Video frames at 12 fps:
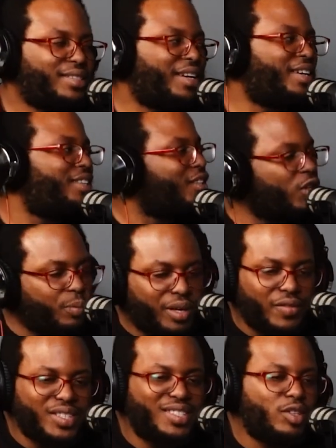like a little bit
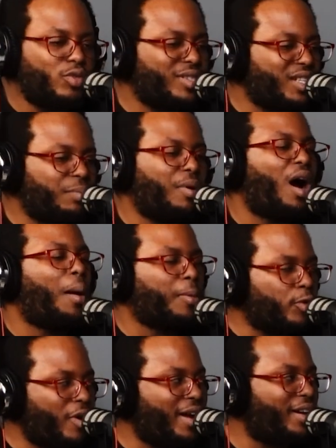of a citrusy
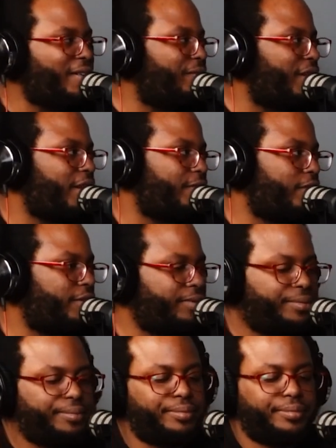pomegranate flavor.
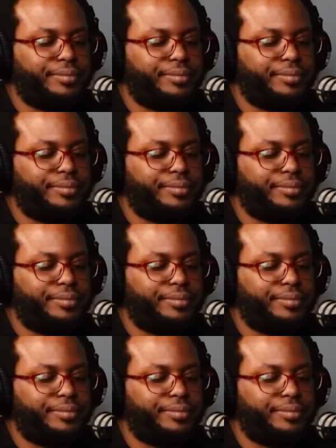No, but